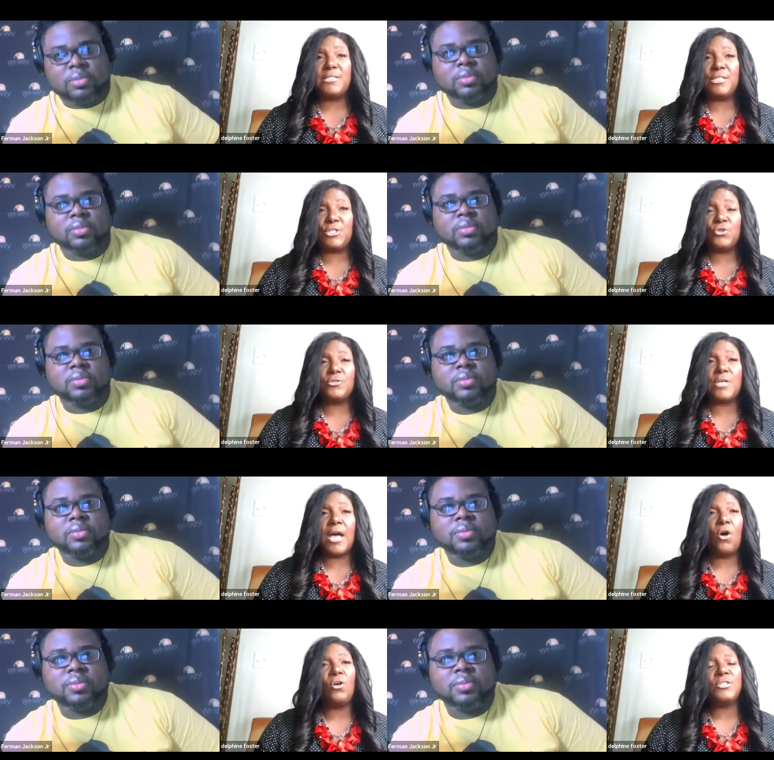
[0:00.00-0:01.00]
Speaker 1: sisters,
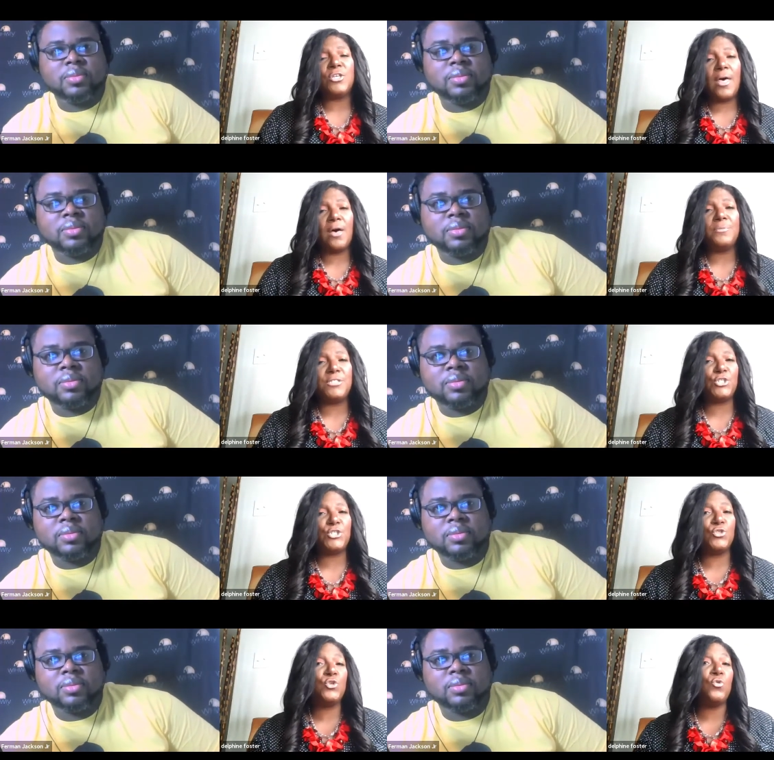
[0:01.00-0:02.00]
I also help
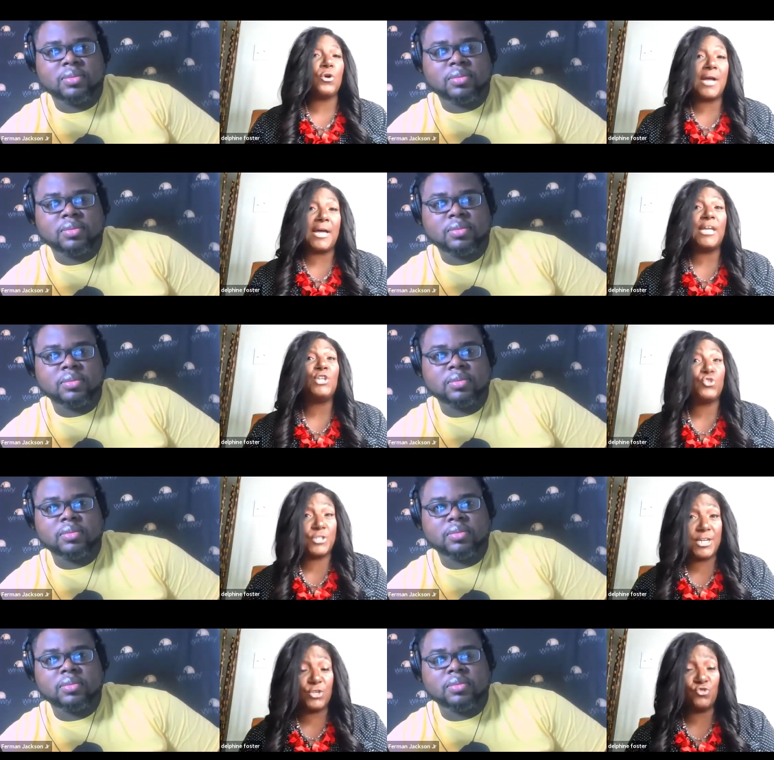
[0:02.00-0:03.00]
sisters who are not
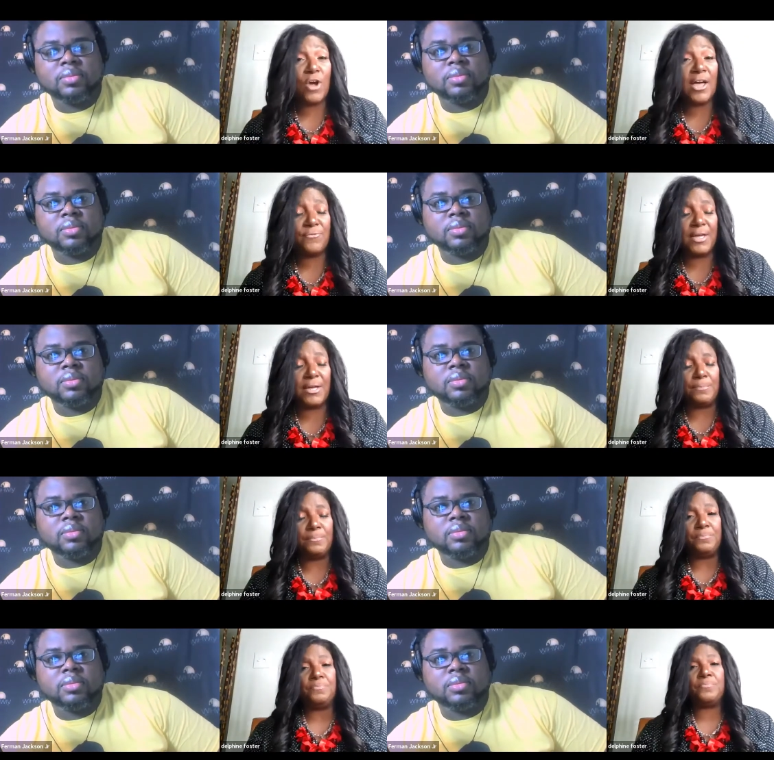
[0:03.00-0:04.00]
interested in driving.
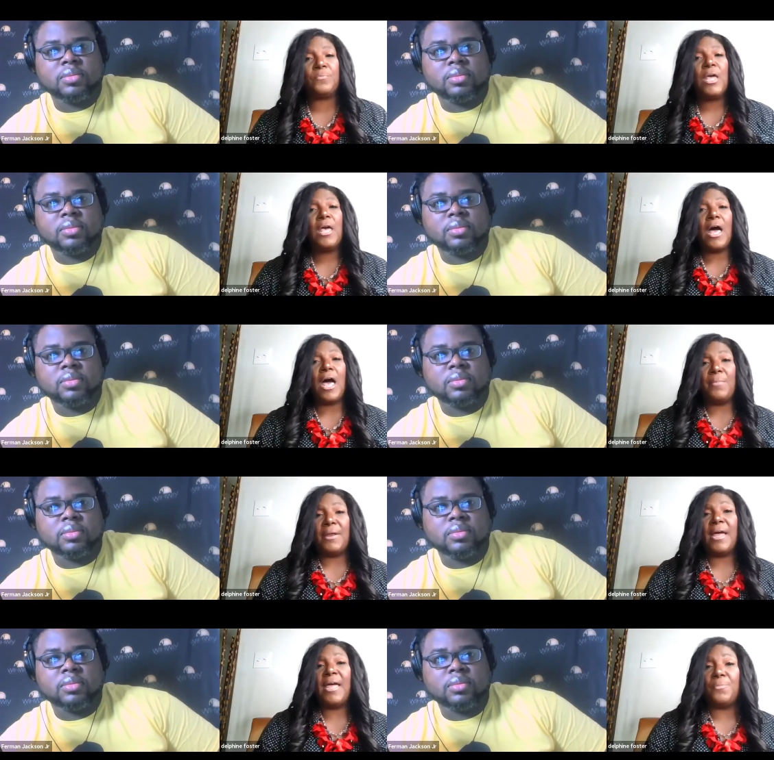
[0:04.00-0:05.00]
um,
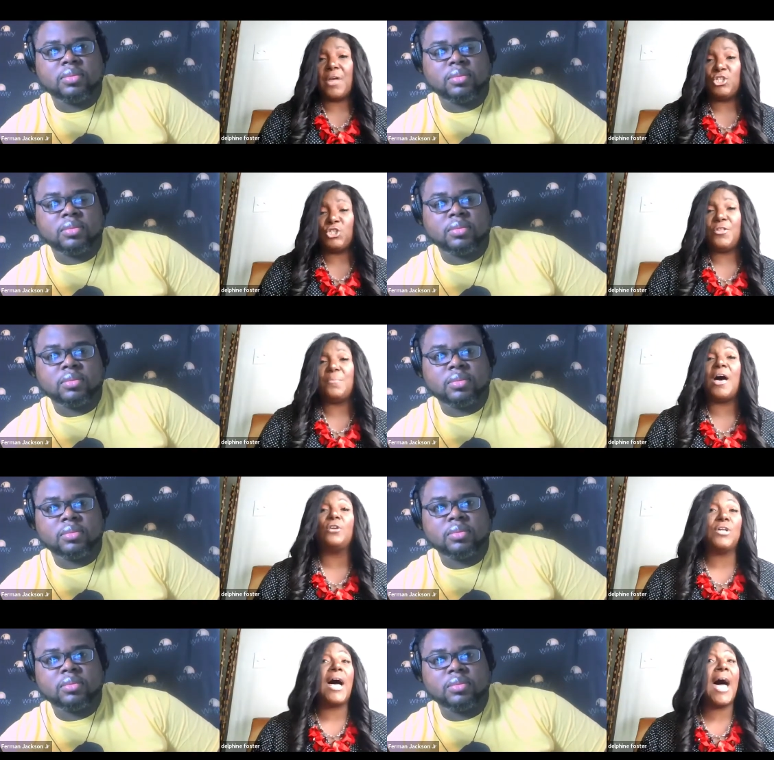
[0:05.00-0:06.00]
and I help, I show them how
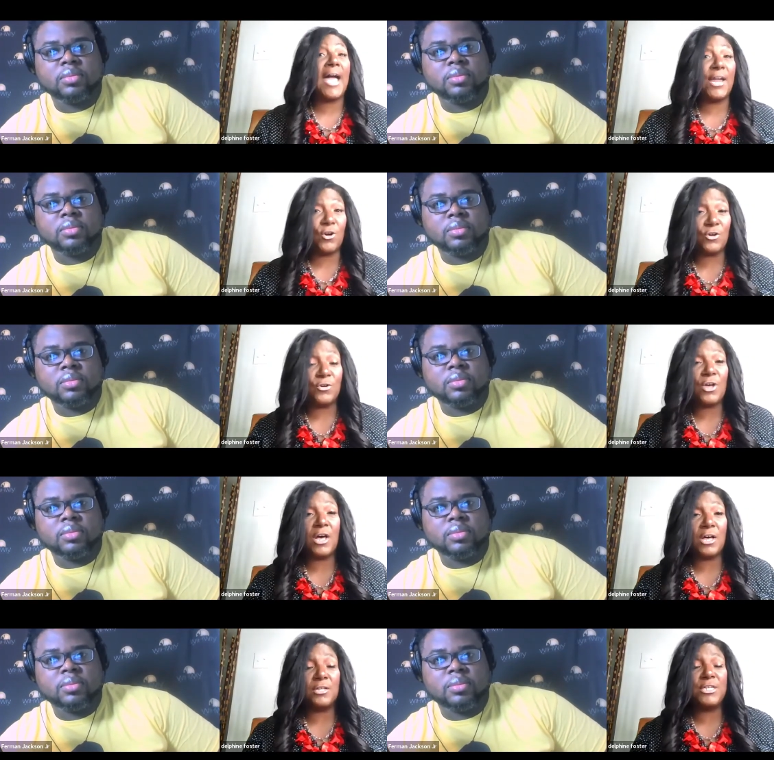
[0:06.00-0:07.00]
to hire
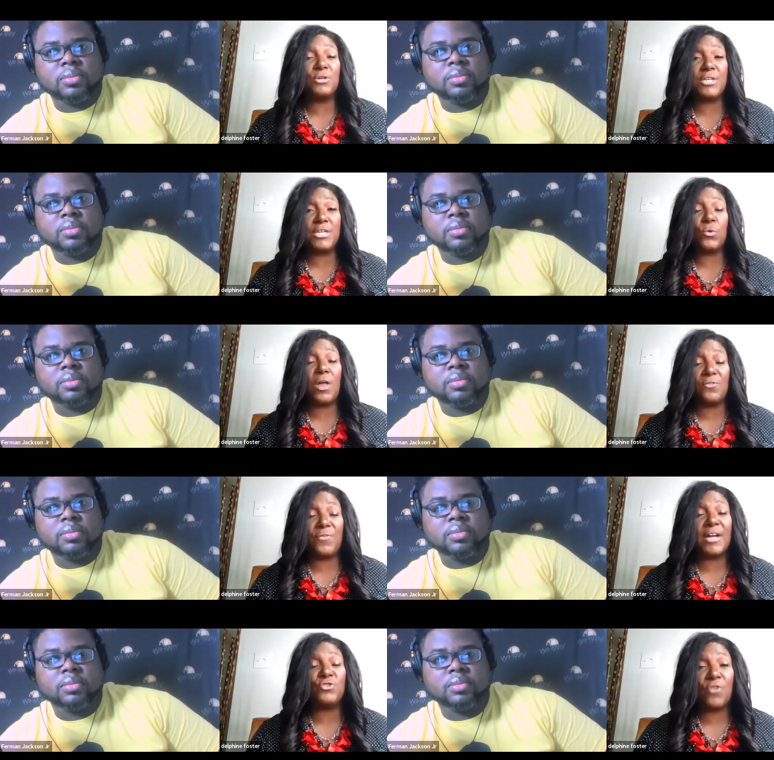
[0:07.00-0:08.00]
uh, D O T
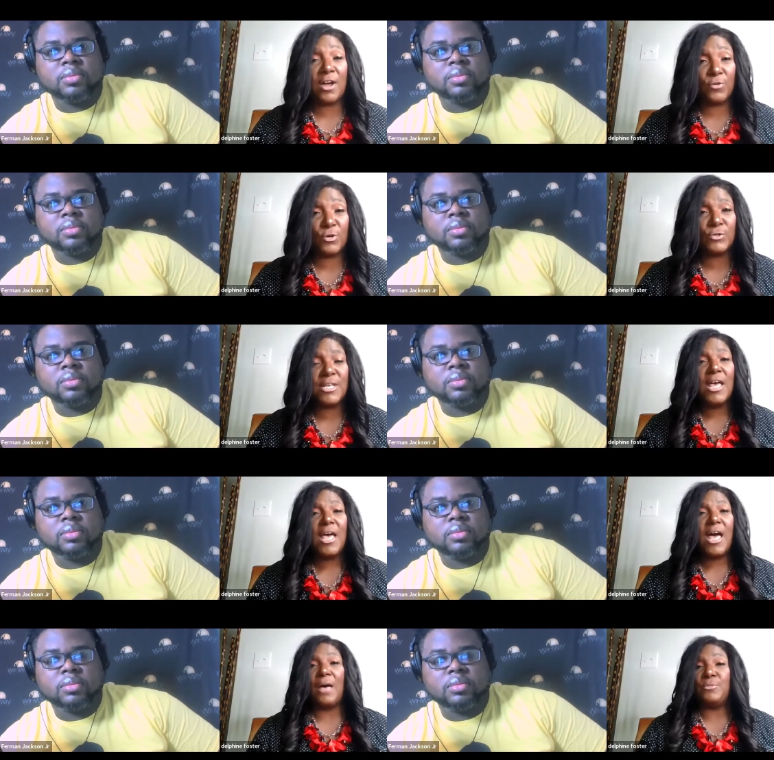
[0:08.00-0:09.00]
qualified drivers.
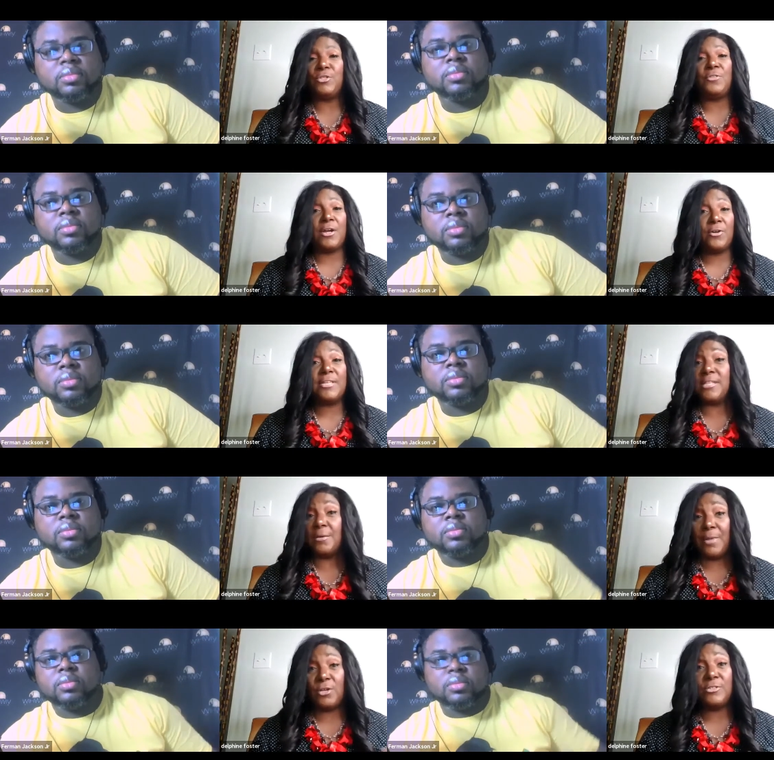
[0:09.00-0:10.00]
Um, so there is
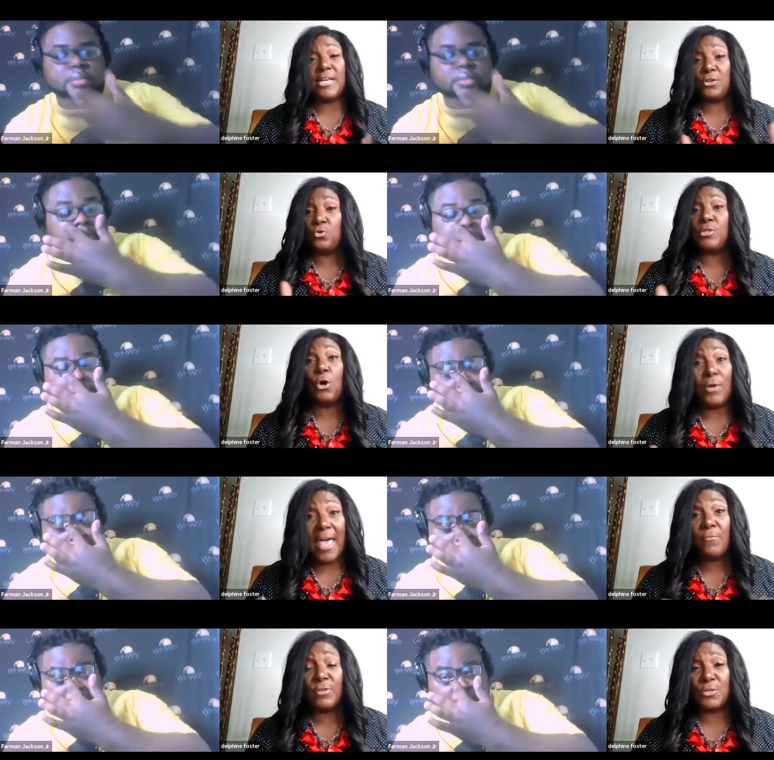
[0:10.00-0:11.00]
some, like you said, who don't
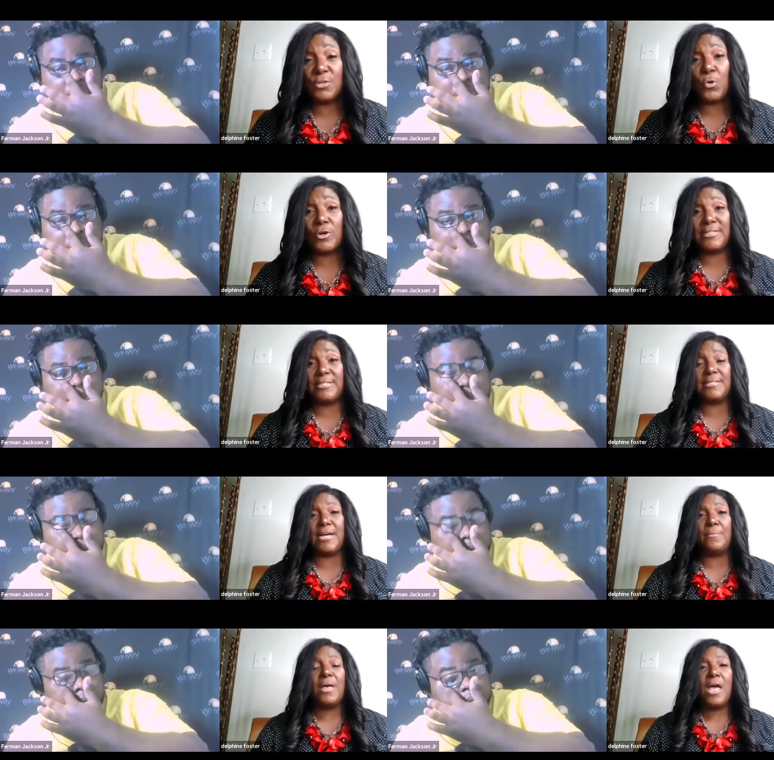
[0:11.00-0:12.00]
have a support
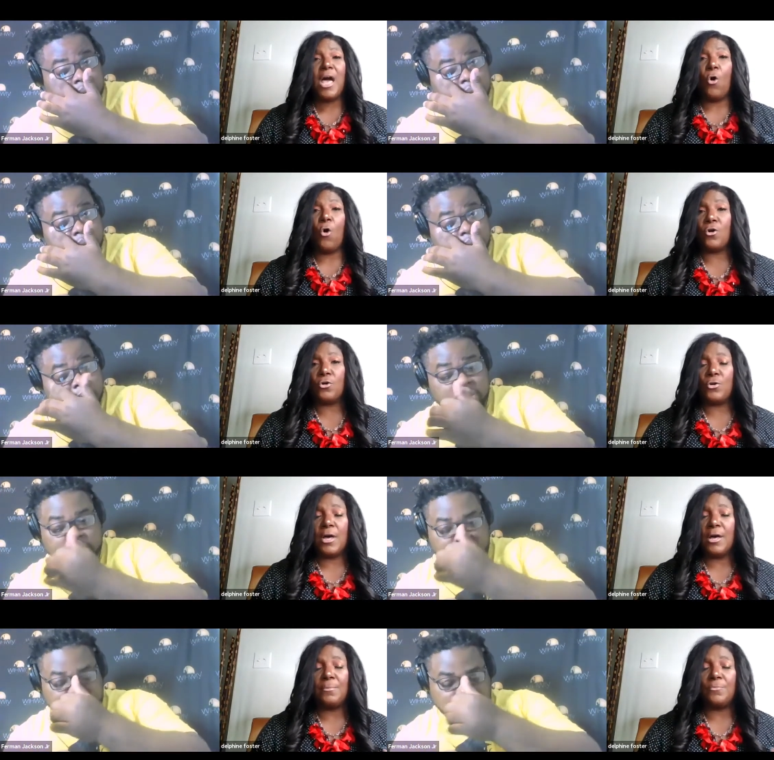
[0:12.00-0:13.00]
system, or
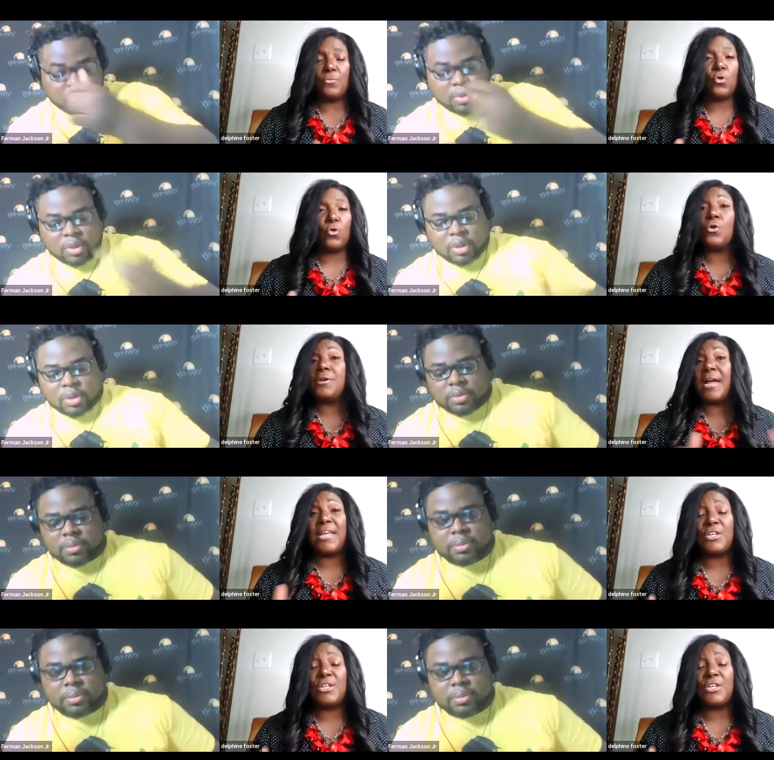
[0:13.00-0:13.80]
um, or, or not